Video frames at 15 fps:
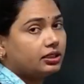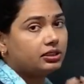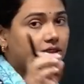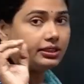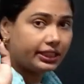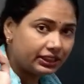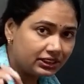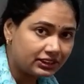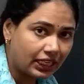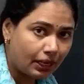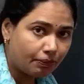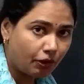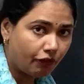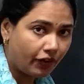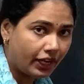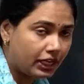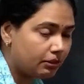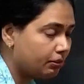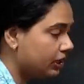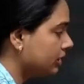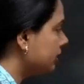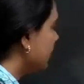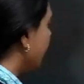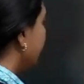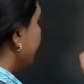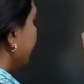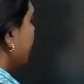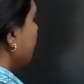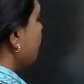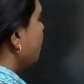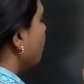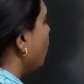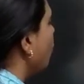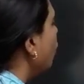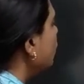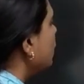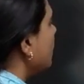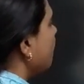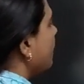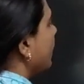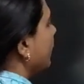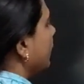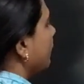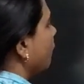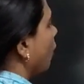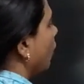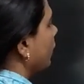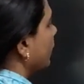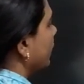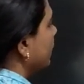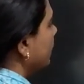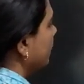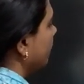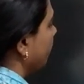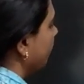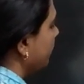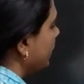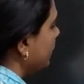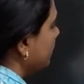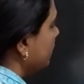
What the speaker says: This type of animals contain both reproductive organ, means